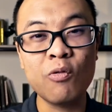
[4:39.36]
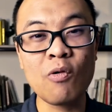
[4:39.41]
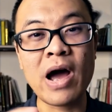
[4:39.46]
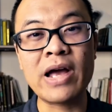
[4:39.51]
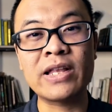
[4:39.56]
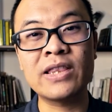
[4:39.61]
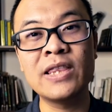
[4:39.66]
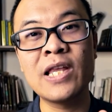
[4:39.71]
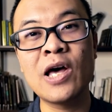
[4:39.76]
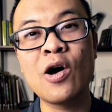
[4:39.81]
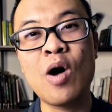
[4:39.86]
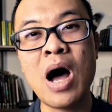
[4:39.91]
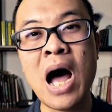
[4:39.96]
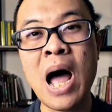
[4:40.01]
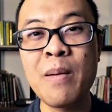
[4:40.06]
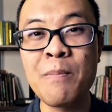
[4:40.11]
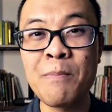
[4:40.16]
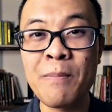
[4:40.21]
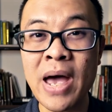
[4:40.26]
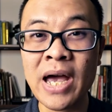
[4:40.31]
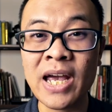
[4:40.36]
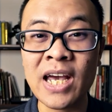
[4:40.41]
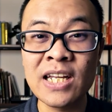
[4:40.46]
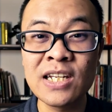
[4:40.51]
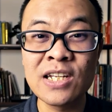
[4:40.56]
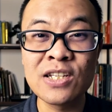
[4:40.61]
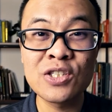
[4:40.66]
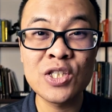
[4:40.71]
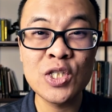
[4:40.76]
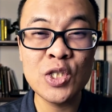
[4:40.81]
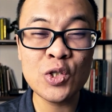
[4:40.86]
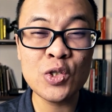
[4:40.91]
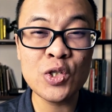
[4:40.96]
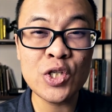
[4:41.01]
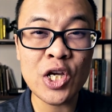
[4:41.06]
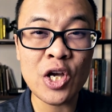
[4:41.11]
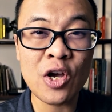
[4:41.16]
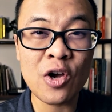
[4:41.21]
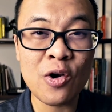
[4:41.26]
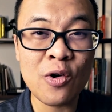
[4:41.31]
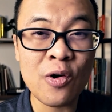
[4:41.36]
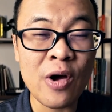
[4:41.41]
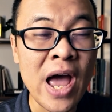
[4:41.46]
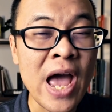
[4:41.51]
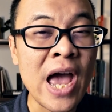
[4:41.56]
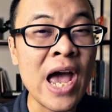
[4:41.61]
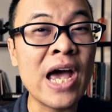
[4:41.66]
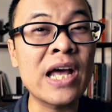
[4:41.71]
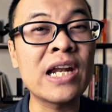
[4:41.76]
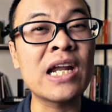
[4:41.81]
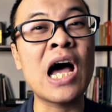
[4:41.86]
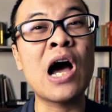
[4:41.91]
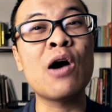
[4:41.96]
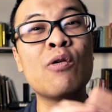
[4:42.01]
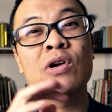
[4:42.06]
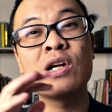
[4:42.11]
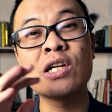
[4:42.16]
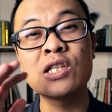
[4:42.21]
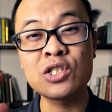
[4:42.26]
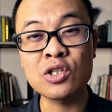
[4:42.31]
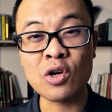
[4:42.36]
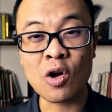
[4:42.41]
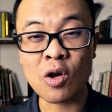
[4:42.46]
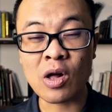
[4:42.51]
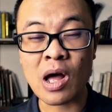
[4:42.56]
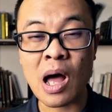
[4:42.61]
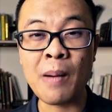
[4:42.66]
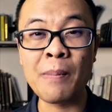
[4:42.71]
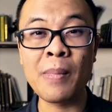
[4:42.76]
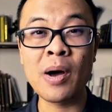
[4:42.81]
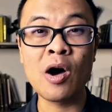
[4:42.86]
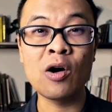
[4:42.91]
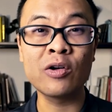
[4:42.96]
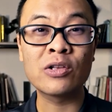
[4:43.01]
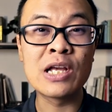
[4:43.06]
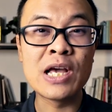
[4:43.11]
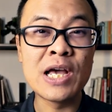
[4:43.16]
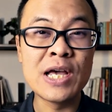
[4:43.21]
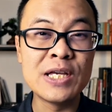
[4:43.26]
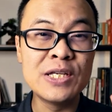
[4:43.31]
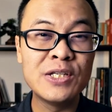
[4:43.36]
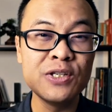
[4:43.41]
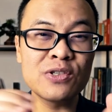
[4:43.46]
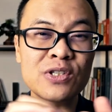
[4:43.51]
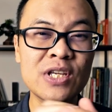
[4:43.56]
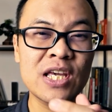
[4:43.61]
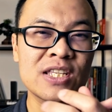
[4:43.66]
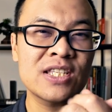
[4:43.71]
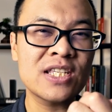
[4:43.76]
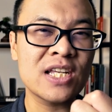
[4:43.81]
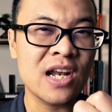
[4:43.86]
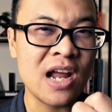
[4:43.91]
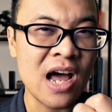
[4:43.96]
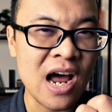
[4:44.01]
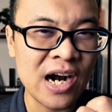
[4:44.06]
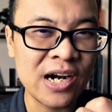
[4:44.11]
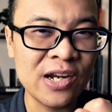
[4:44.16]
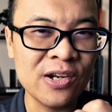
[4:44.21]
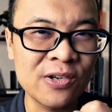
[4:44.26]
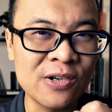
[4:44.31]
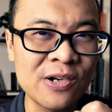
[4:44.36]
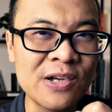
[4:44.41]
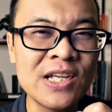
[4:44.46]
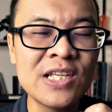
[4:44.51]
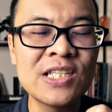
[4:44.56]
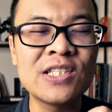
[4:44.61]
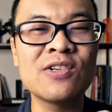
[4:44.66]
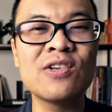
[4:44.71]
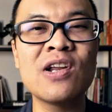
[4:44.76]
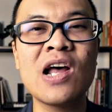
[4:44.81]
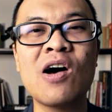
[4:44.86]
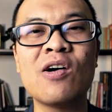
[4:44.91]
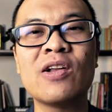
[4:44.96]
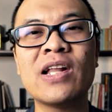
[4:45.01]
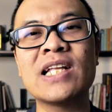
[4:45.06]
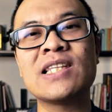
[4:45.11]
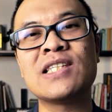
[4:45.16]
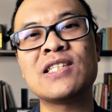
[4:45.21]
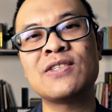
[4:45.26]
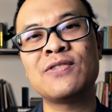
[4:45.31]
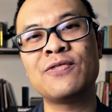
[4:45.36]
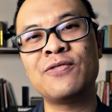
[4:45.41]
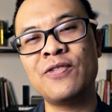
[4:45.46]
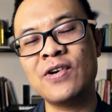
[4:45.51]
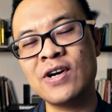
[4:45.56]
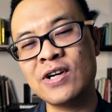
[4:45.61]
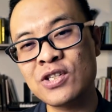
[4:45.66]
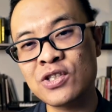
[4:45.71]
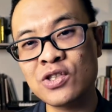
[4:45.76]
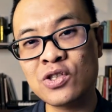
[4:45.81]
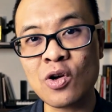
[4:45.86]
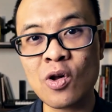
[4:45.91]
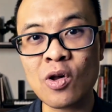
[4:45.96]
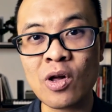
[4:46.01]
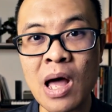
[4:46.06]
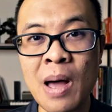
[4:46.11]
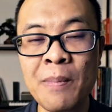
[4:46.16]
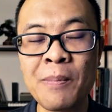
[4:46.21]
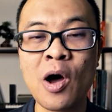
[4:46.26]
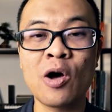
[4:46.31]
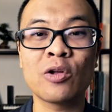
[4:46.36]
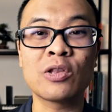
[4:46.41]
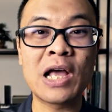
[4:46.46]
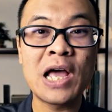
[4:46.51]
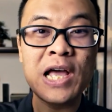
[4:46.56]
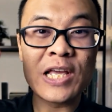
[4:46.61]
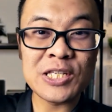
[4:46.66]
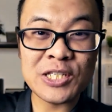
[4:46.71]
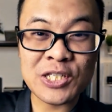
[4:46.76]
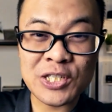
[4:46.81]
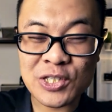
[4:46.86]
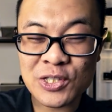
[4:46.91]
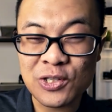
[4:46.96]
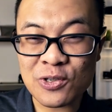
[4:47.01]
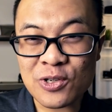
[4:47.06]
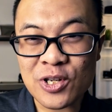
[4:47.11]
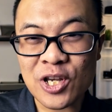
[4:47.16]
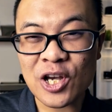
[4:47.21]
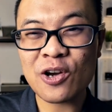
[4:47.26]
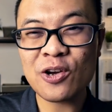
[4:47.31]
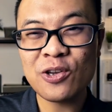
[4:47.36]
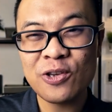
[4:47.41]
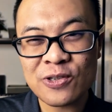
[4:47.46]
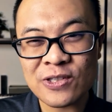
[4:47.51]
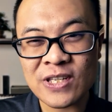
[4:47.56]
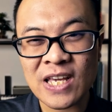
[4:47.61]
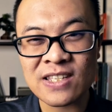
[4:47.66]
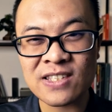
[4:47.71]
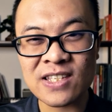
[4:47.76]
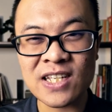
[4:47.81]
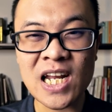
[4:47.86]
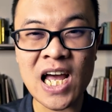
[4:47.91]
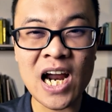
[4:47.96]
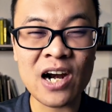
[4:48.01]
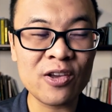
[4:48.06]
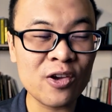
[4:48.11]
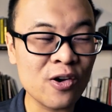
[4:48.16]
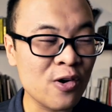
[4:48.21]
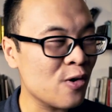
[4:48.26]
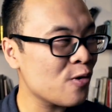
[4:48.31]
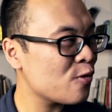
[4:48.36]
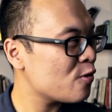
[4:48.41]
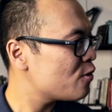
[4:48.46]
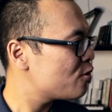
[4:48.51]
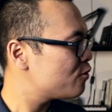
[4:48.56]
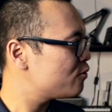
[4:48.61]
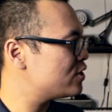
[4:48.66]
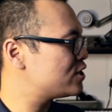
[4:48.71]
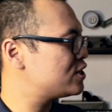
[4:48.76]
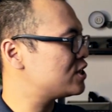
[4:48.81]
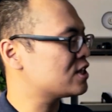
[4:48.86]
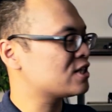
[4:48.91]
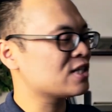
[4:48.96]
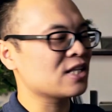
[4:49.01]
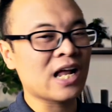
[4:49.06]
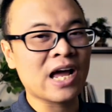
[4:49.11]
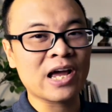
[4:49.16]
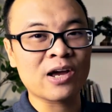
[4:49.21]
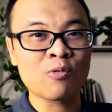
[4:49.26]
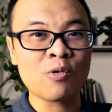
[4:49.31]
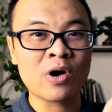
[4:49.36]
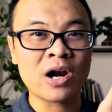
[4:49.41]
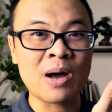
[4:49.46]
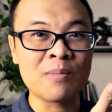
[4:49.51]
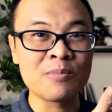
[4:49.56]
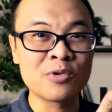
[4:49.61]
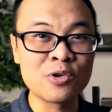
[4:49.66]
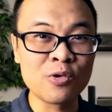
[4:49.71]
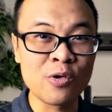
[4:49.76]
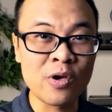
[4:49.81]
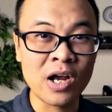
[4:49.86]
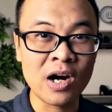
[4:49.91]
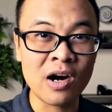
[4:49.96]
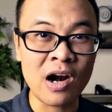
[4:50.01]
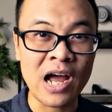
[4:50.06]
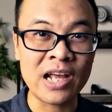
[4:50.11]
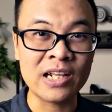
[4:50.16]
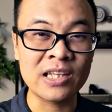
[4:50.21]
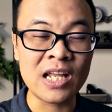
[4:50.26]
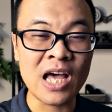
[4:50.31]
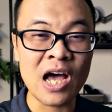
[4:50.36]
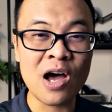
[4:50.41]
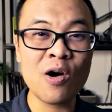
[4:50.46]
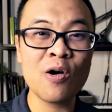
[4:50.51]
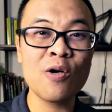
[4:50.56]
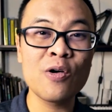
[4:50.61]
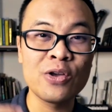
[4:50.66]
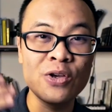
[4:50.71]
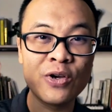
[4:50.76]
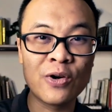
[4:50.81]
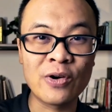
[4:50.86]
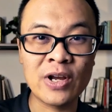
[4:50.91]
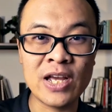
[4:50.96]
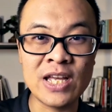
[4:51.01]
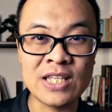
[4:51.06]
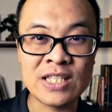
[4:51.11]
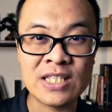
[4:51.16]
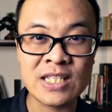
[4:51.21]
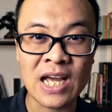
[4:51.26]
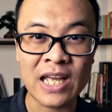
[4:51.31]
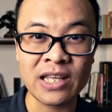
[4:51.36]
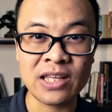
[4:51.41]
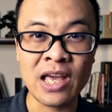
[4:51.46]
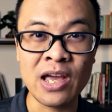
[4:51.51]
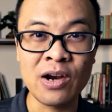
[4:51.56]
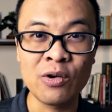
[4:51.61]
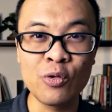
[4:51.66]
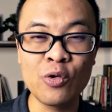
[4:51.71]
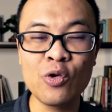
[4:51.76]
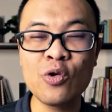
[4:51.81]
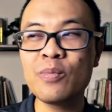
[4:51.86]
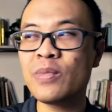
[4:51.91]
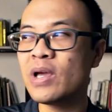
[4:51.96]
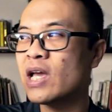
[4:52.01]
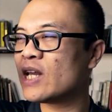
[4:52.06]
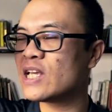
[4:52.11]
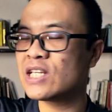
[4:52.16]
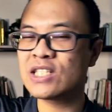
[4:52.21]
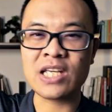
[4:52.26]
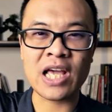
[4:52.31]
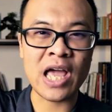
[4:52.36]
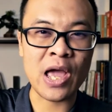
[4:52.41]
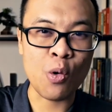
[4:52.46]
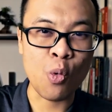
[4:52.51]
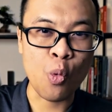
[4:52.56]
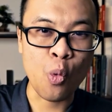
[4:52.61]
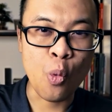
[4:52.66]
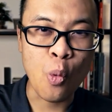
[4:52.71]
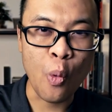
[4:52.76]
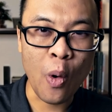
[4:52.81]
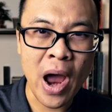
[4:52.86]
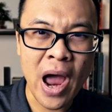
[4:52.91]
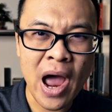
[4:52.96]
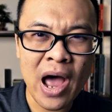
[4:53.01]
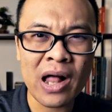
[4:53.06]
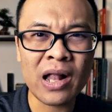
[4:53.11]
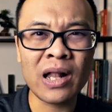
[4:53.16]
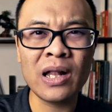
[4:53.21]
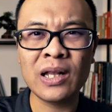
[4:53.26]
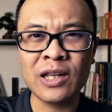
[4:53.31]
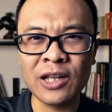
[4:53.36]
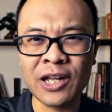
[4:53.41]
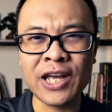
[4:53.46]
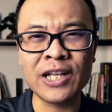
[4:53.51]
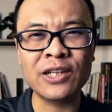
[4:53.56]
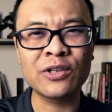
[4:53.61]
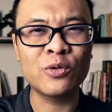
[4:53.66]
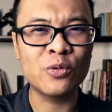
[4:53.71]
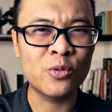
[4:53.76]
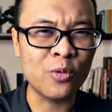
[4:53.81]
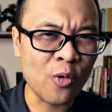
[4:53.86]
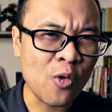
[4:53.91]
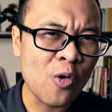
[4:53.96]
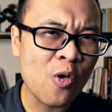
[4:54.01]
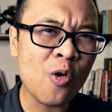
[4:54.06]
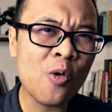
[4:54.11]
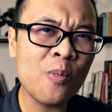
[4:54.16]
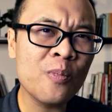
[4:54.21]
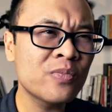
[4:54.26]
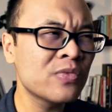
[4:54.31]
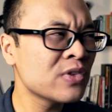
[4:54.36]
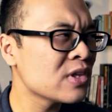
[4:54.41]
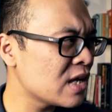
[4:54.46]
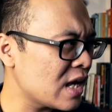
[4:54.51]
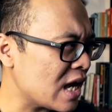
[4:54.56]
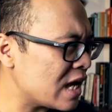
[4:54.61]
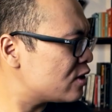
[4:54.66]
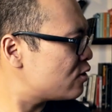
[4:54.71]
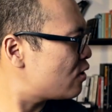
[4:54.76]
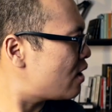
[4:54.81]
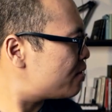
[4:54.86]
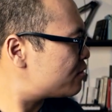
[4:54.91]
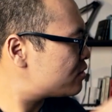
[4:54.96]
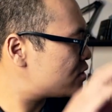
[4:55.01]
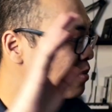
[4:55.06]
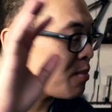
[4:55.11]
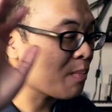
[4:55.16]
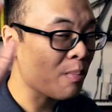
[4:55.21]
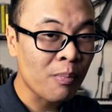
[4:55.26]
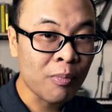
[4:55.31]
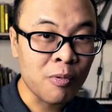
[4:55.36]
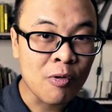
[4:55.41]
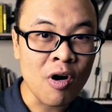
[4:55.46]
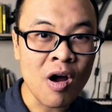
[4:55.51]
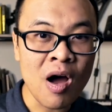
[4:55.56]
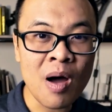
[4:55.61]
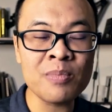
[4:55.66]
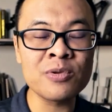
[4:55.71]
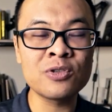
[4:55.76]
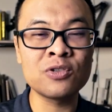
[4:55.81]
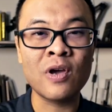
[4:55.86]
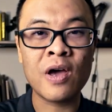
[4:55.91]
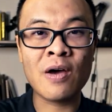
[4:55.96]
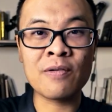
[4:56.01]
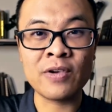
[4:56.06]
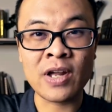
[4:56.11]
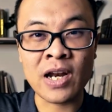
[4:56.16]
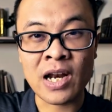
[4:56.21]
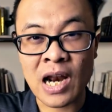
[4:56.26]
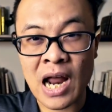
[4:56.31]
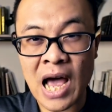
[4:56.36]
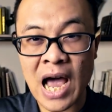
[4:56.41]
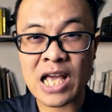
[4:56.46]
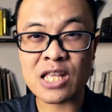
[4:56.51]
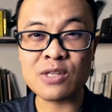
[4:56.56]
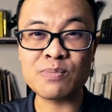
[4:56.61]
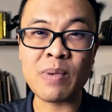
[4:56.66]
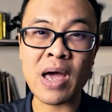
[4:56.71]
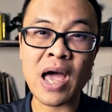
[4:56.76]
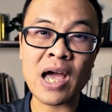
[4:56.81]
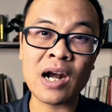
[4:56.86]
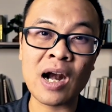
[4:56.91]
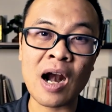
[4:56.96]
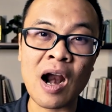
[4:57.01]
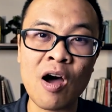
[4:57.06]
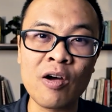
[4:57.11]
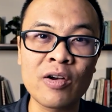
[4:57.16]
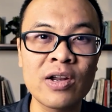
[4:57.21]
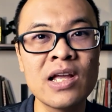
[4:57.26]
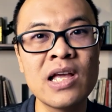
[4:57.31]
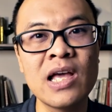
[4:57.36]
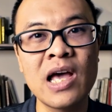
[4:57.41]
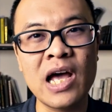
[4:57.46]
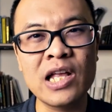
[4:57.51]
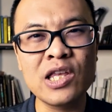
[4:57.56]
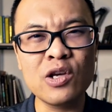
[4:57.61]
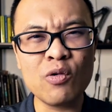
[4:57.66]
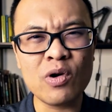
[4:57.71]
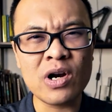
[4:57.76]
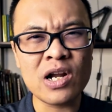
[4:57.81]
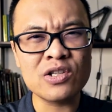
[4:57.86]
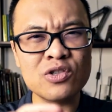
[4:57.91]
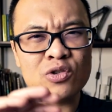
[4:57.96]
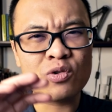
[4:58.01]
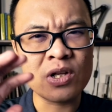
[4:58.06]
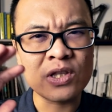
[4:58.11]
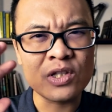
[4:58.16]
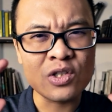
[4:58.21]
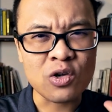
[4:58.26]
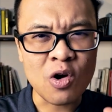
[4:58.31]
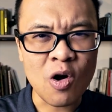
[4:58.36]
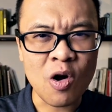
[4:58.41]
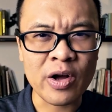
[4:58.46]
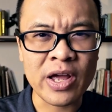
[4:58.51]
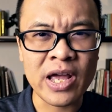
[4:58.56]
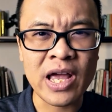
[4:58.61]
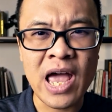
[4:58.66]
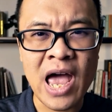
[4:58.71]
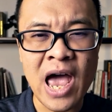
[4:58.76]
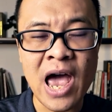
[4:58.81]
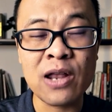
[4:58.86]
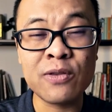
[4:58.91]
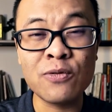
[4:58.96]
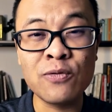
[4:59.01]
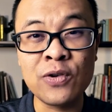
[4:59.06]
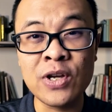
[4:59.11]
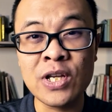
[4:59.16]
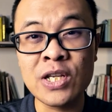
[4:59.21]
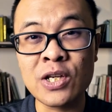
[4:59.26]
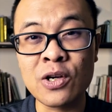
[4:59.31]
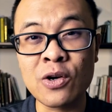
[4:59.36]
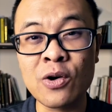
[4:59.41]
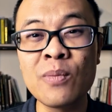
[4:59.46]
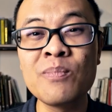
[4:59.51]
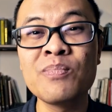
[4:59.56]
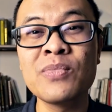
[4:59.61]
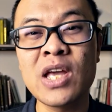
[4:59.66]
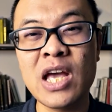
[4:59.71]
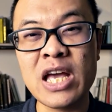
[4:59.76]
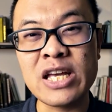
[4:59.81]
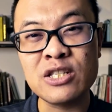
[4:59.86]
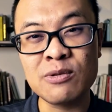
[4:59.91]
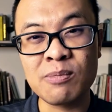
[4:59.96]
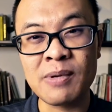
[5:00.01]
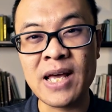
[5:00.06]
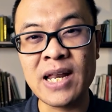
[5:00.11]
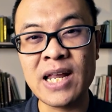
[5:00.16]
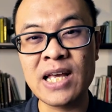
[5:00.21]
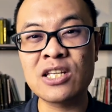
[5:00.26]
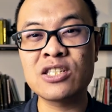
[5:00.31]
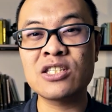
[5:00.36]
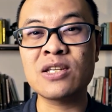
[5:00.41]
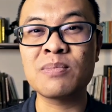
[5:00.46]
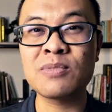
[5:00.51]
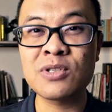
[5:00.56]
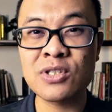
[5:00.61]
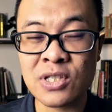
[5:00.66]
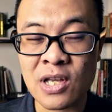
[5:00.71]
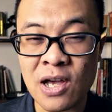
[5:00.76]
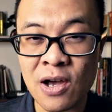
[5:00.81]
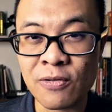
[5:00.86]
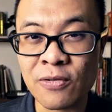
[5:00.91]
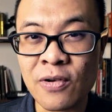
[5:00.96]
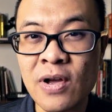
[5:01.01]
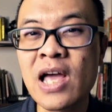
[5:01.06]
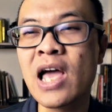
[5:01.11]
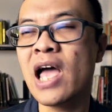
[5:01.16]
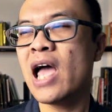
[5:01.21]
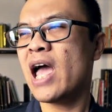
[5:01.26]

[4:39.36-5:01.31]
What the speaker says: Right now I'm back in the studio and I want to talk about use case scenario. So now let's first talk about studio use case scenario, which is like what I'm doing right now. You're inside a room, it is a well-lit room, and you have some props, you have a nice background, and you want to do a talking head video explaining some stuff.